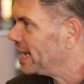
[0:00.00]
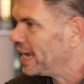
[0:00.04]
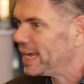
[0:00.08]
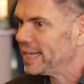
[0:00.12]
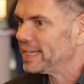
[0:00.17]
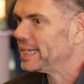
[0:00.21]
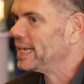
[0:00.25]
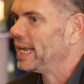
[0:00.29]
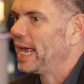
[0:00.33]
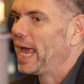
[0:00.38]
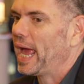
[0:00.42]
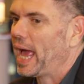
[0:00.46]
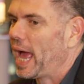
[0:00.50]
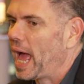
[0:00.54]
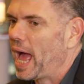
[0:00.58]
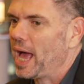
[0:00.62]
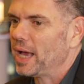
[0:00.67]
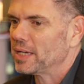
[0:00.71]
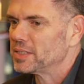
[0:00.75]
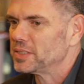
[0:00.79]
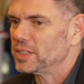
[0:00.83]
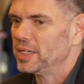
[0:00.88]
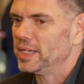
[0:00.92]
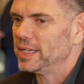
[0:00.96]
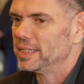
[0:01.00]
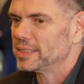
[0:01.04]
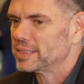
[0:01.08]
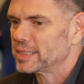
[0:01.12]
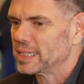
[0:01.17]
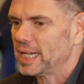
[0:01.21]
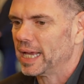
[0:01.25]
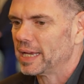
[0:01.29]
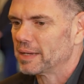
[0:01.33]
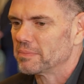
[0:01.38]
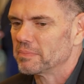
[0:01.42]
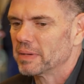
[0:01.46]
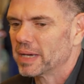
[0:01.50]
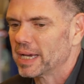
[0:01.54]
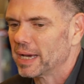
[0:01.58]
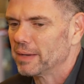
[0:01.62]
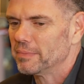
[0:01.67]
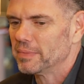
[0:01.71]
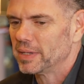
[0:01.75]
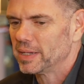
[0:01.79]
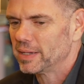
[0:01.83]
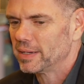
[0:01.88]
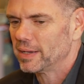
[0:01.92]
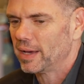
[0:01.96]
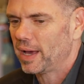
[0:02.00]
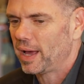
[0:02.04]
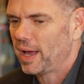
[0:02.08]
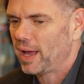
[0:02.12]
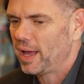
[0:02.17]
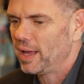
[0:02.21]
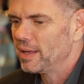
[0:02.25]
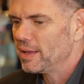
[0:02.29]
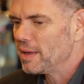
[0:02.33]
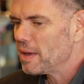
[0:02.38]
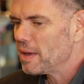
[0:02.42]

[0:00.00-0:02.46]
And uh, actually it's like becoming a uh,